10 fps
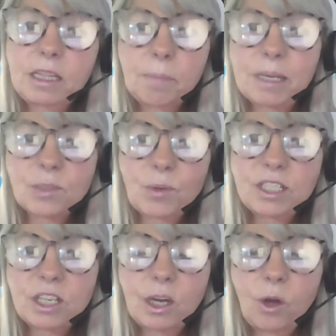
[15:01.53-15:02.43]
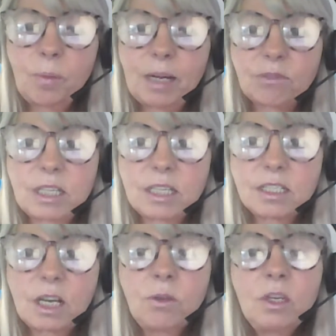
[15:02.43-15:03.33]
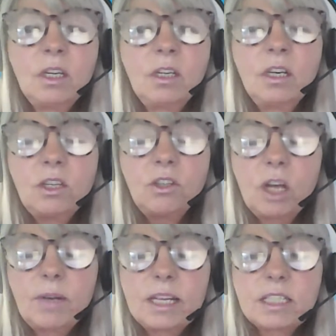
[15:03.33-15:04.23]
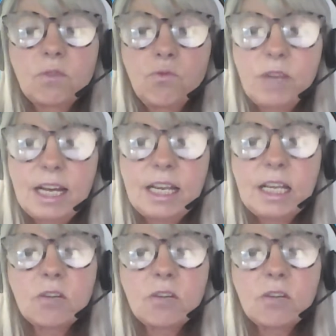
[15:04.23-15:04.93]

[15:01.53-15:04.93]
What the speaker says: the best way to go about it? So, it's a really